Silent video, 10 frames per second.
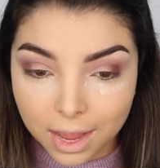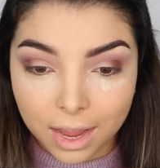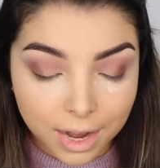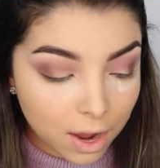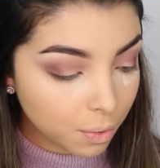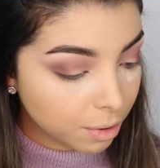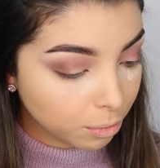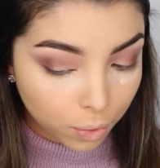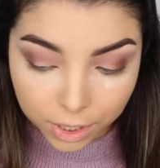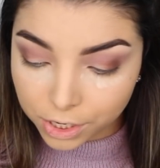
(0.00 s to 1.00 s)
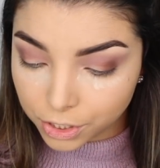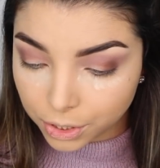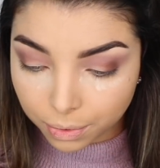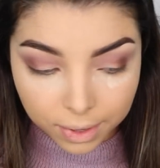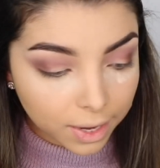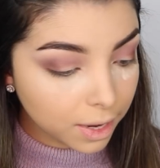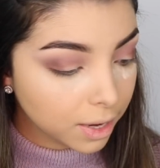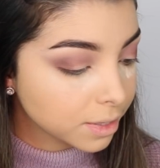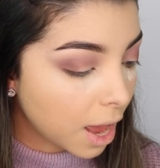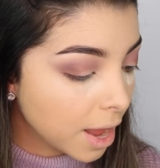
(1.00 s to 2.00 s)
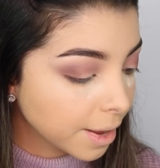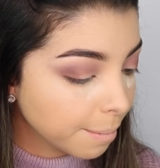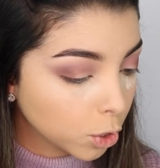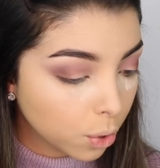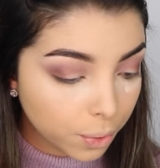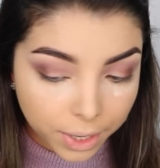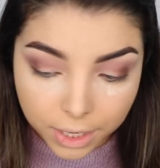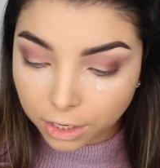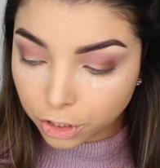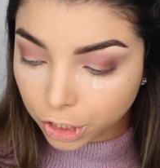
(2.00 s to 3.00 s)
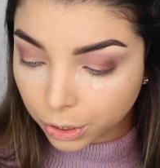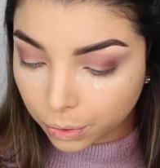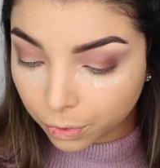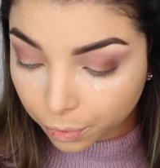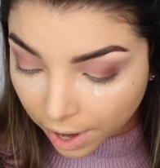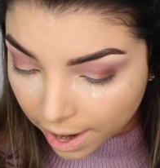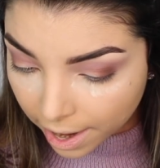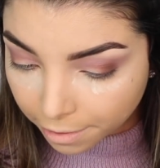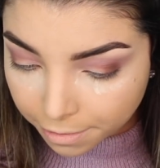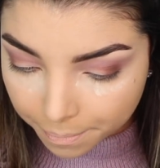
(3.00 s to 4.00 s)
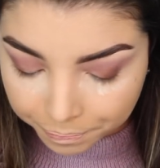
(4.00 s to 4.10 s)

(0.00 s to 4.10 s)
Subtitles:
Now what I'm going to do is I am going to grab